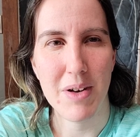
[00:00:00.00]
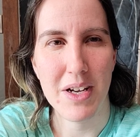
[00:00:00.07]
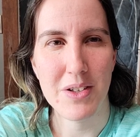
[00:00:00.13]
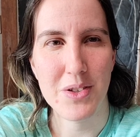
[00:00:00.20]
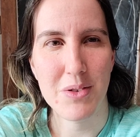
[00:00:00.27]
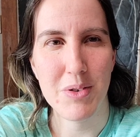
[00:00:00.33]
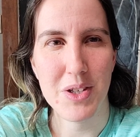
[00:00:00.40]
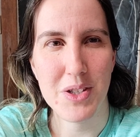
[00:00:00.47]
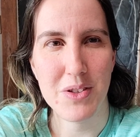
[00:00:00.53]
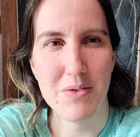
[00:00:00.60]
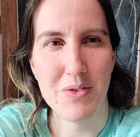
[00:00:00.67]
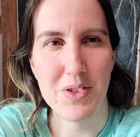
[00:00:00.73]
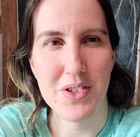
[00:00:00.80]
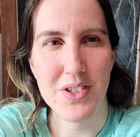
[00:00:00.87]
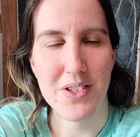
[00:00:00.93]
I also watched
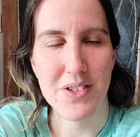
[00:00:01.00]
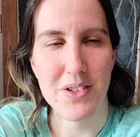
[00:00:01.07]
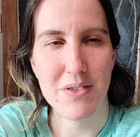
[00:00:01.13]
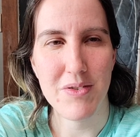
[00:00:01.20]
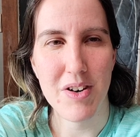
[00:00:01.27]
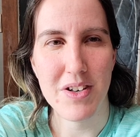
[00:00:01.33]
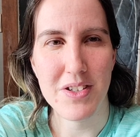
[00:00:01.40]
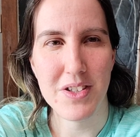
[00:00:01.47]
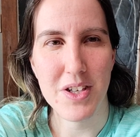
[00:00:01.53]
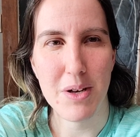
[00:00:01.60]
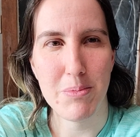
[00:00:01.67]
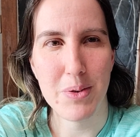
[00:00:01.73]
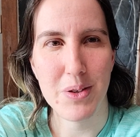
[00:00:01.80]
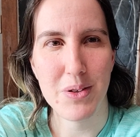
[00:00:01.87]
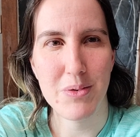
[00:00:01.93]
the first season of
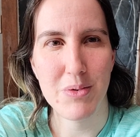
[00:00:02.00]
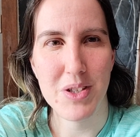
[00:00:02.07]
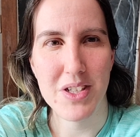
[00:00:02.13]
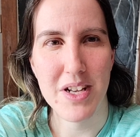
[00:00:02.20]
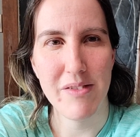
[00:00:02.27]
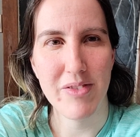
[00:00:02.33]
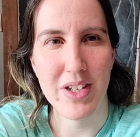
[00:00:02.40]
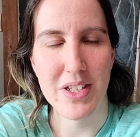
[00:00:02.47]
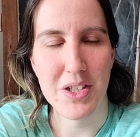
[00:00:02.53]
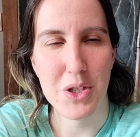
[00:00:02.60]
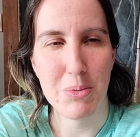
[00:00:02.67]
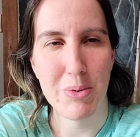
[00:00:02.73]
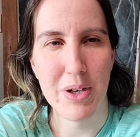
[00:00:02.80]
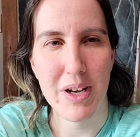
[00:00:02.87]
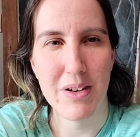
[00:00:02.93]
Heartstopper, which Netflix
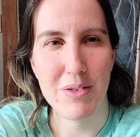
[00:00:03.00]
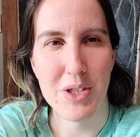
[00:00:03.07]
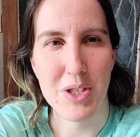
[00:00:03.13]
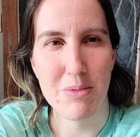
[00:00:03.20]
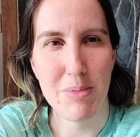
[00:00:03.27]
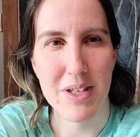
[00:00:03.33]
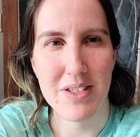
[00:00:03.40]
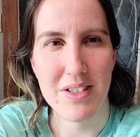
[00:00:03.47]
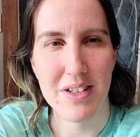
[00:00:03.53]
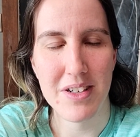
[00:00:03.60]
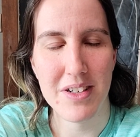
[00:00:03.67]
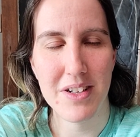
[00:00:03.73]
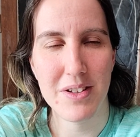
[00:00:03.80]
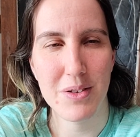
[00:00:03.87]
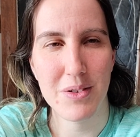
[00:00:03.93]
just put out, which is based on
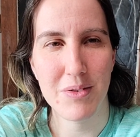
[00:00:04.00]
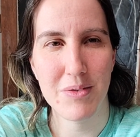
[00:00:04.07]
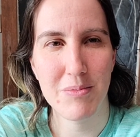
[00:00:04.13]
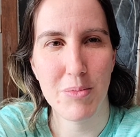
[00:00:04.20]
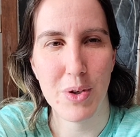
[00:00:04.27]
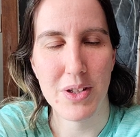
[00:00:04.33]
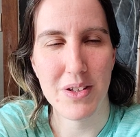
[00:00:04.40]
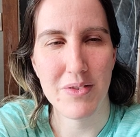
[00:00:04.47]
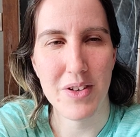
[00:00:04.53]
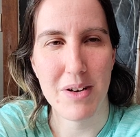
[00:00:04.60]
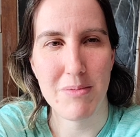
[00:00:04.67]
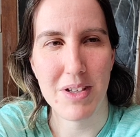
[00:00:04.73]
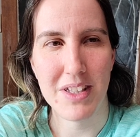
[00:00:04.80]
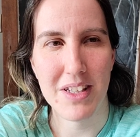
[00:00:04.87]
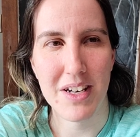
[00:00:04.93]
another boy love
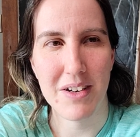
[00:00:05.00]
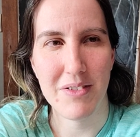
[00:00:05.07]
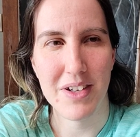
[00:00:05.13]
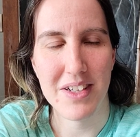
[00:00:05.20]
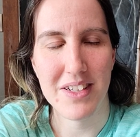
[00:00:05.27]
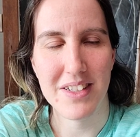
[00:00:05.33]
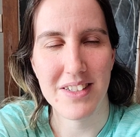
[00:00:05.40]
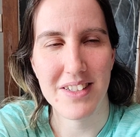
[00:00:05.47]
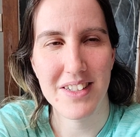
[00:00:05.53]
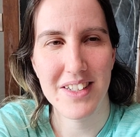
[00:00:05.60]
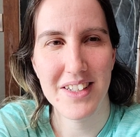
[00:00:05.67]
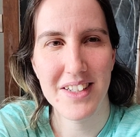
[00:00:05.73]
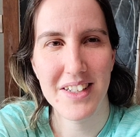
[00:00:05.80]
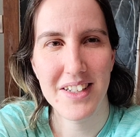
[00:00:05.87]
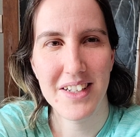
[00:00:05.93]
comic that I read. And
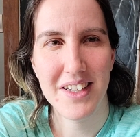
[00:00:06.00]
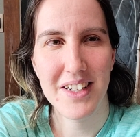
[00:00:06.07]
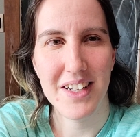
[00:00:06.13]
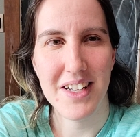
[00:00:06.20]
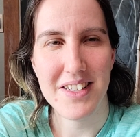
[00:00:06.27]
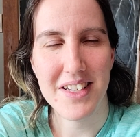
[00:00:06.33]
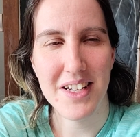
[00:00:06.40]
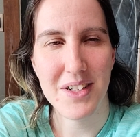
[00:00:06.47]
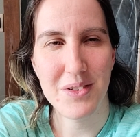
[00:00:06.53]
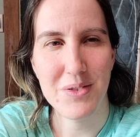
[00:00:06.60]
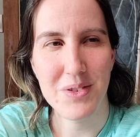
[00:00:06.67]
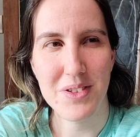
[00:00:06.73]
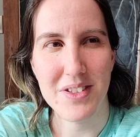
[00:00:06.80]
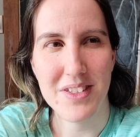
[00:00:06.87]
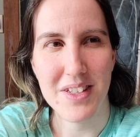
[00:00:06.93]
it's kind of
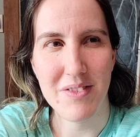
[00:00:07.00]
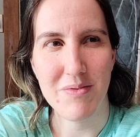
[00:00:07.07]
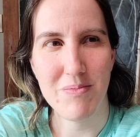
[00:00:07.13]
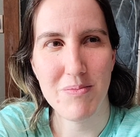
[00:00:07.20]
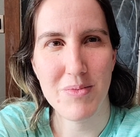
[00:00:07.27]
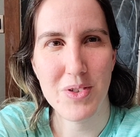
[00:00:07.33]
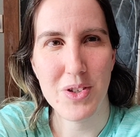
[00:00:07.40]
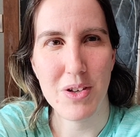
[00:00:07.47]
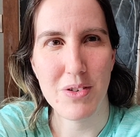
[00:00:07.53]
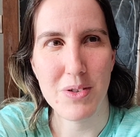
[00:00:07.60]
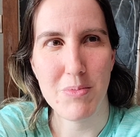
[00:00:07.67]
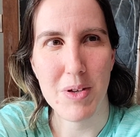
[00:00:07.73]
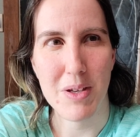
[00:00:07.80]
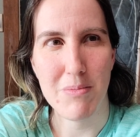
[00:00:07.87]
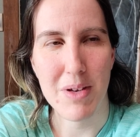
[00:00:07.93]
cool to see
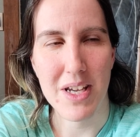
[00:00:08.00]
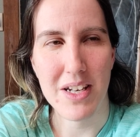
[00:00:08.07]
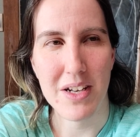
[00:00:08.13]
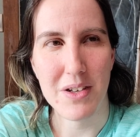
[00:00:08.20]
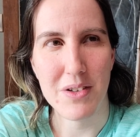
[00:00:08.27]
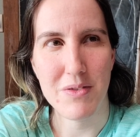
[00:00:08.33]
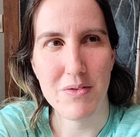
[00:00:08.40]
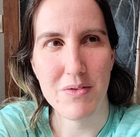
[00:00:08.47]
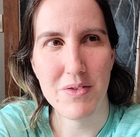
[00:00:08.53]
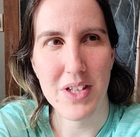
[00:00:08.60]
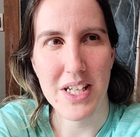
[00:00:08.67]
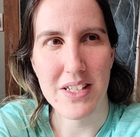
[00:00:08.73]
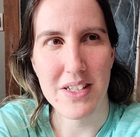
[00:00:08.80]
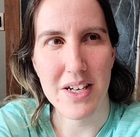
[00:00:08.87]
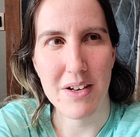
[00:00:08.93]
shows being made out of
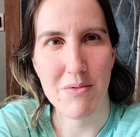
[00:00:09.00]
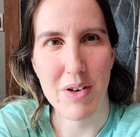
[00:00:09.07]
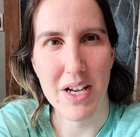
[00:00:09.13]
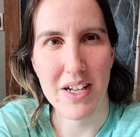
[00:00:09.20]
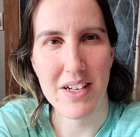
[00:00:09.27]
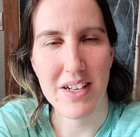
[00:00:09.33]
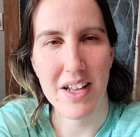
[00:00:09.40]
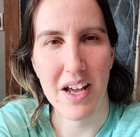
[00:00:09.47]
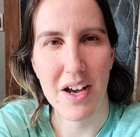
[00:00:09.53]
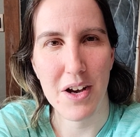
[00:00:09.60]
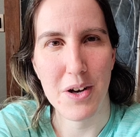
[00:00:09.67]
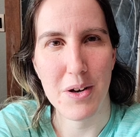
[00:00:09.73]
things that I read.